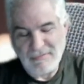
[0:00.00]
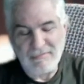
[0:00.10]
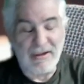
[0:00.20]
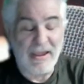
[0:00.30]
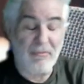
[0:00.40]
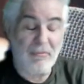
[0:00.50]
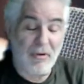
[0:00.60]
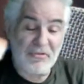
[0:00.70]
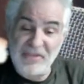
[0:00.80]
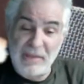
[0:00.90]
Right.
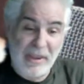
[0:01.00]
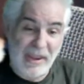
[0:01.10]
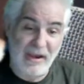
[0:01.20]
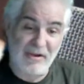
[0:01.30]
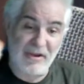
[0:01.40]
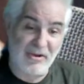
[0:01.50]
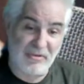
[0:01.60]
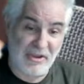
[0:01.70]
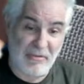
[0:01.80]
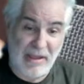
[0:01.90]
Well, send me here's
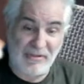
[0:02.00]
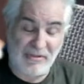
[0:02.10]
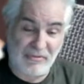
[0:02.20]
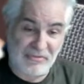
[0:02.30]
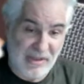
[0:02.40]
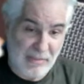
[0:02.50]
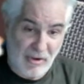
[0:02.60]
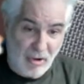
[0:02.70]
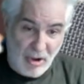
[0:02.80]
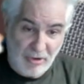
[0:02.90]
what you have to do. Send me
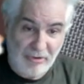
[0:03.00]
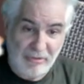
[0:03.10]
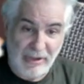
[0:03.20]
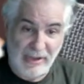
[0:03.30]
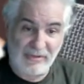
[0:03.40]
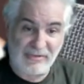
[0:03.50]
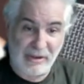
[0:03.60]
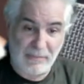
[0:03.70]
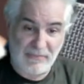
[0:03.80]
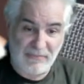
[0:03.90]
all your links that
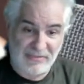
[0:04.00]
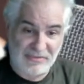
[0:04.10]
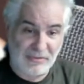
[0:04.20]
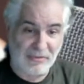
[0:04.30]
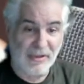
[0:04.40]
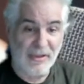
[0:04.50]
are professional.